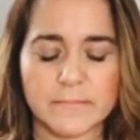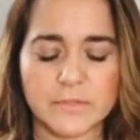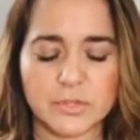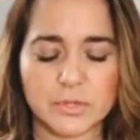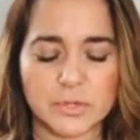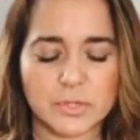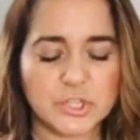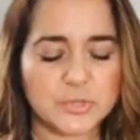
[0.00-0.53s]

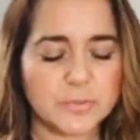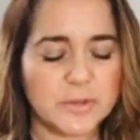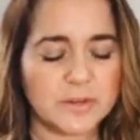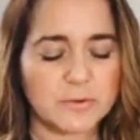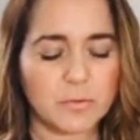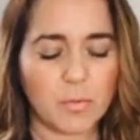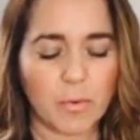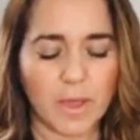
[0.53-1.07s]
Just being
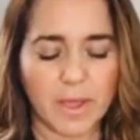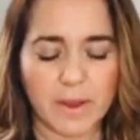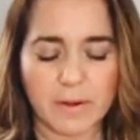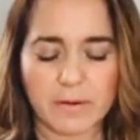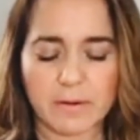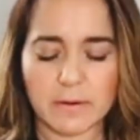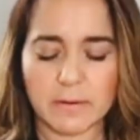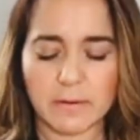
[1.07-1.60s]
aware
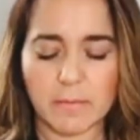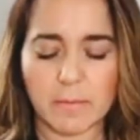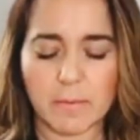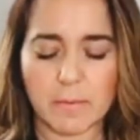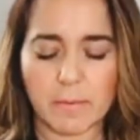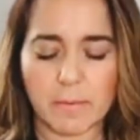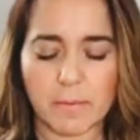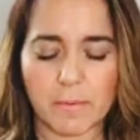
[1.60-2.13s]

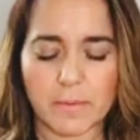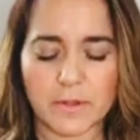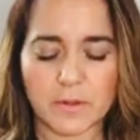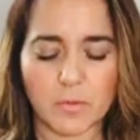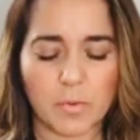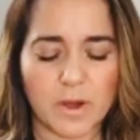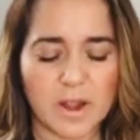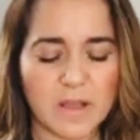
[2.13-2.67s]
in
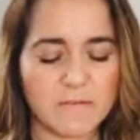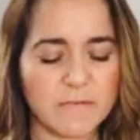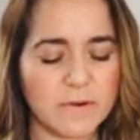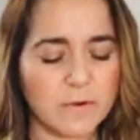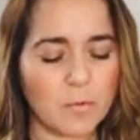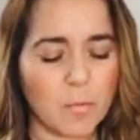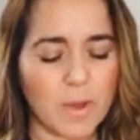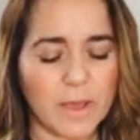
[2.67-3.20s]

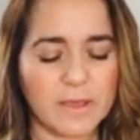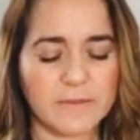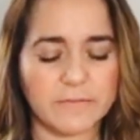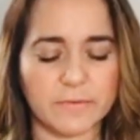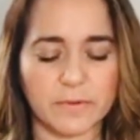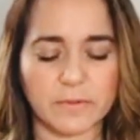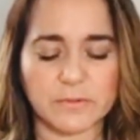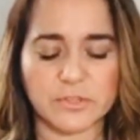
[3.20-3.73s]
whatever way
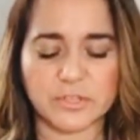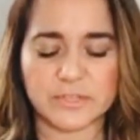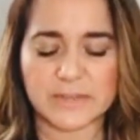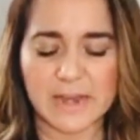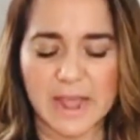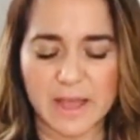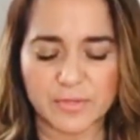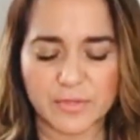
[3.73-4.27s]
feels
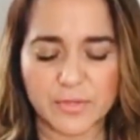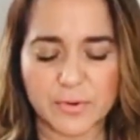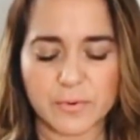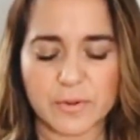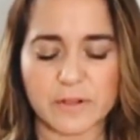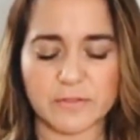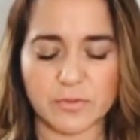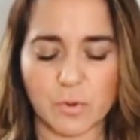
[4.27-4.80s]

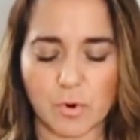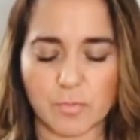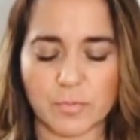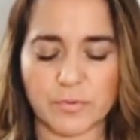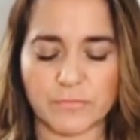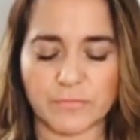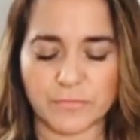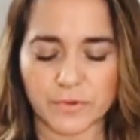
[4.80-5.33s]
natural and
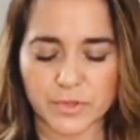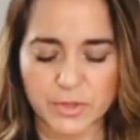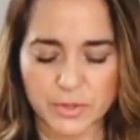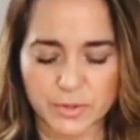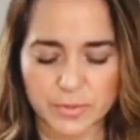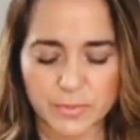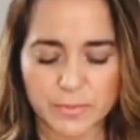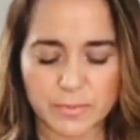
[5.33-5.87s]
normal for
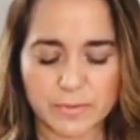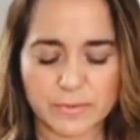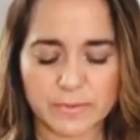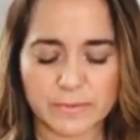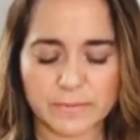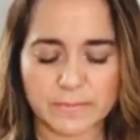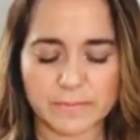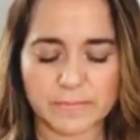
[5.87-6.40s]
you.
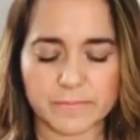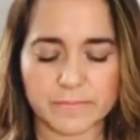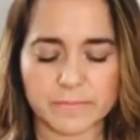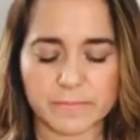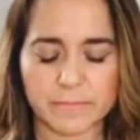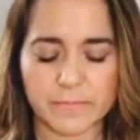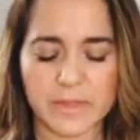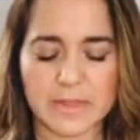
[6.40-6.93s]

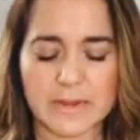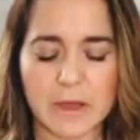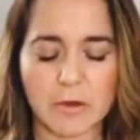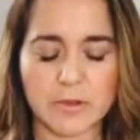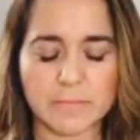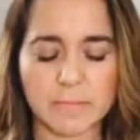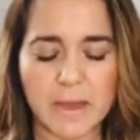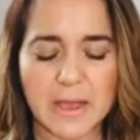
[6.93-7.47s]
Now
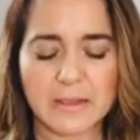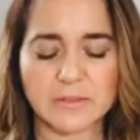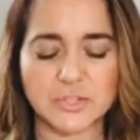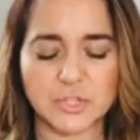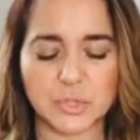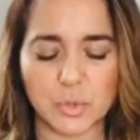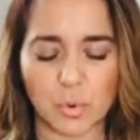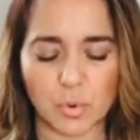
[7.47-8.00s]
invite
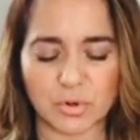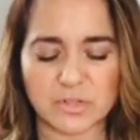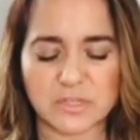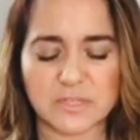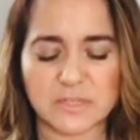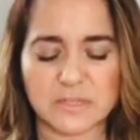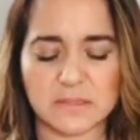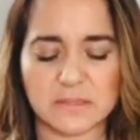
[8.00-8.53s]

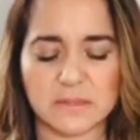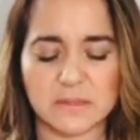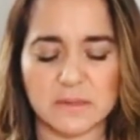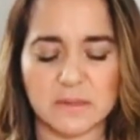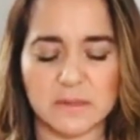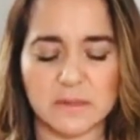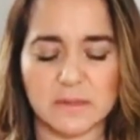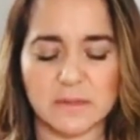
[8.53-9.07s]
source,
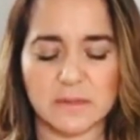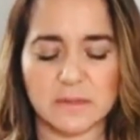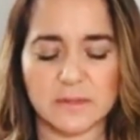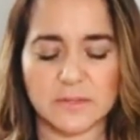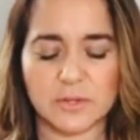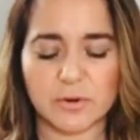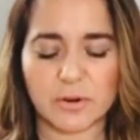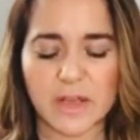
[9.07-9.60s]

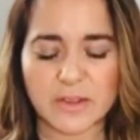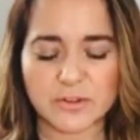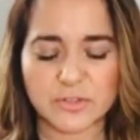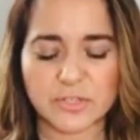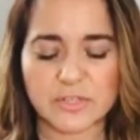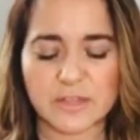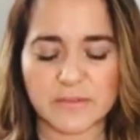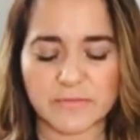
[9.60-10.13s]
your higher
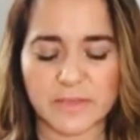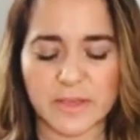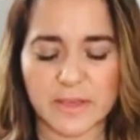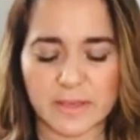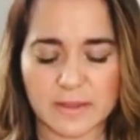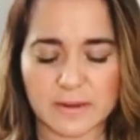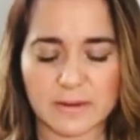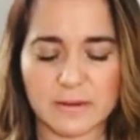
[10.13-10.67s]
self
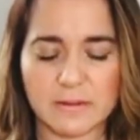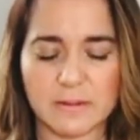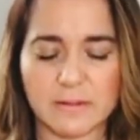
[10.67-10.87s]
in